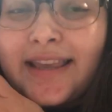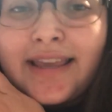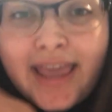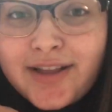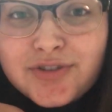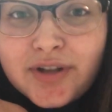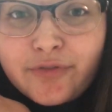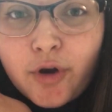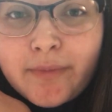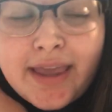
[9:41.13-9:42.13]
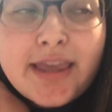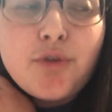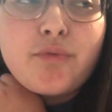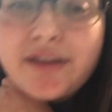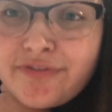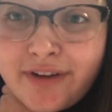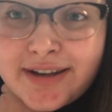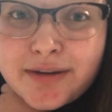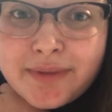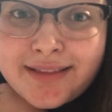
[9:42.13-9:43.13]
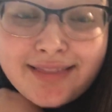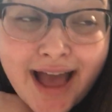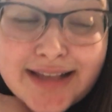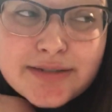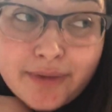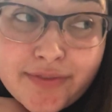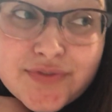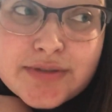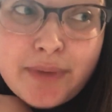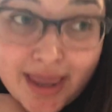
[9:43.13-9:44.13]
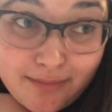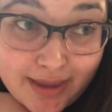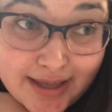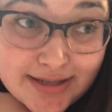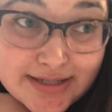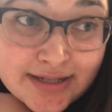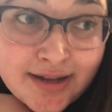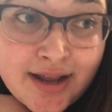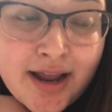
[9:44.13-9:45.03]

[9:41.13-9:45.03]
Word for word: He canceled it for me. He refunded me last month's payment.